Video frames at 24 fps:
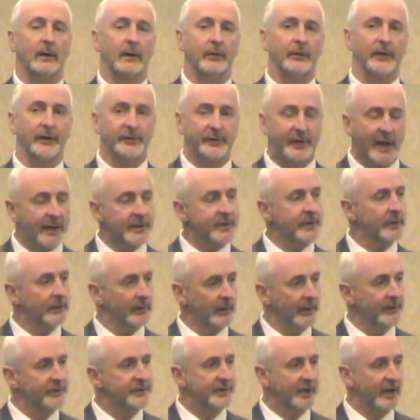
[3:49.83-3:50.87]
the
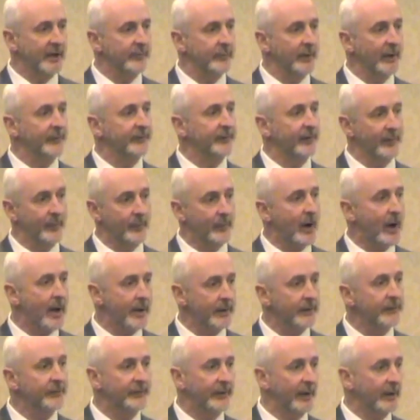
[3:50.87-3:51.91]
technical achievements of the
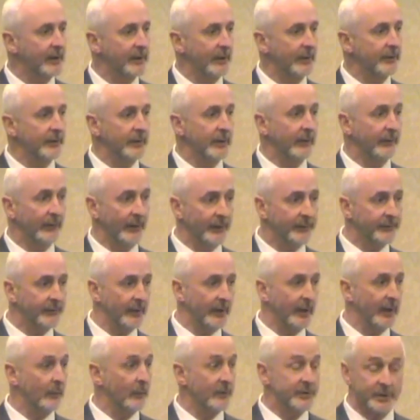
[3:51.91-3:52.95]
modern secular
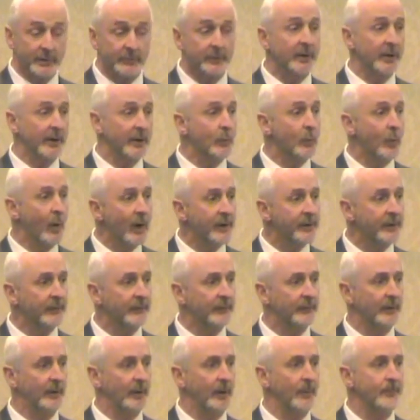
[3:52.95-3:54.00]
university, which are really
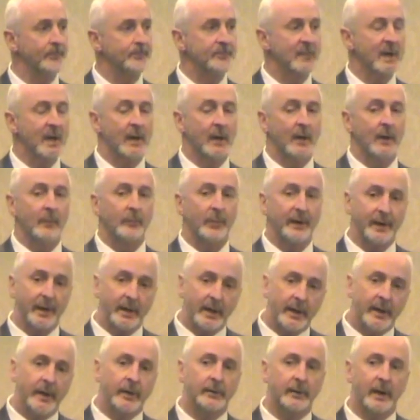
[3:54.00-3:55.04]
wonderful, but
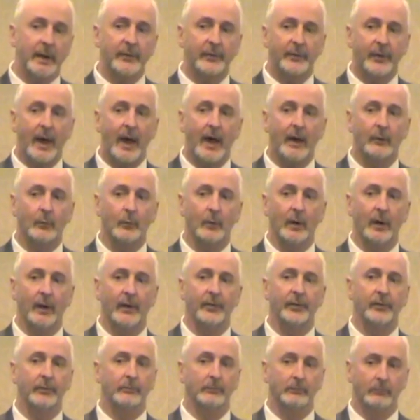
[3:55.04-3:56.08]
to integrate that
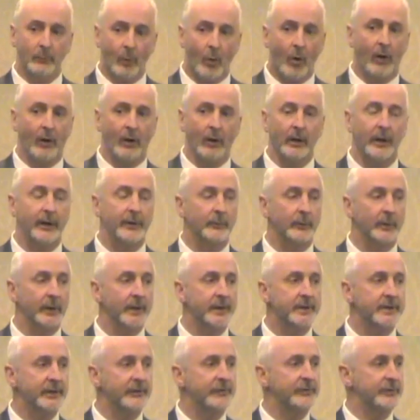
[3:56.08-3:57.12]
with moral and
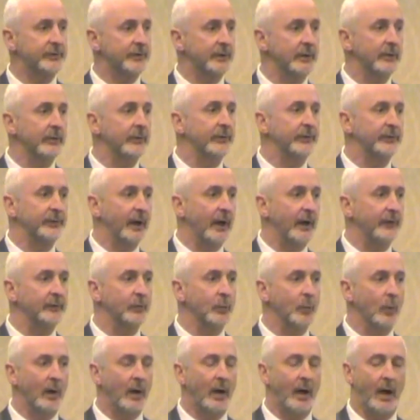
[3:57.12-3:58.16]
religious truths
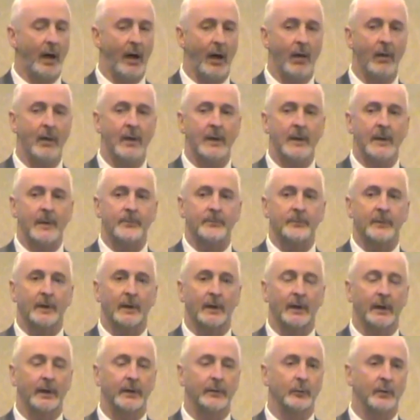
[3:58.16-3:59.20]
as well.
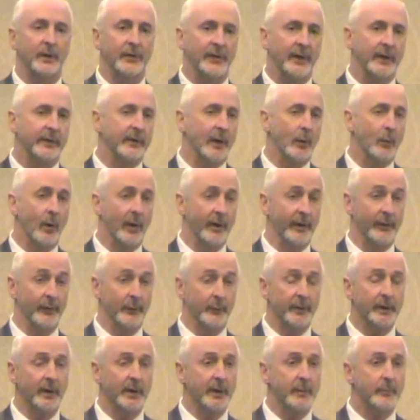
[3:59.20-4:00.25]
And we think that one of the
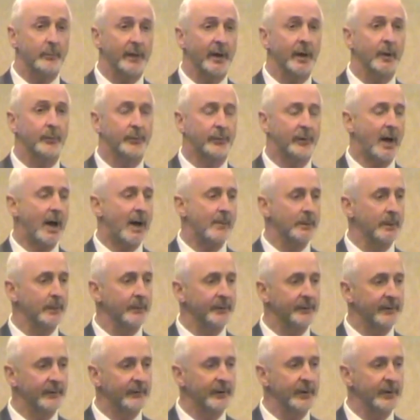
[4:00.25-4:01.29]
really big problems of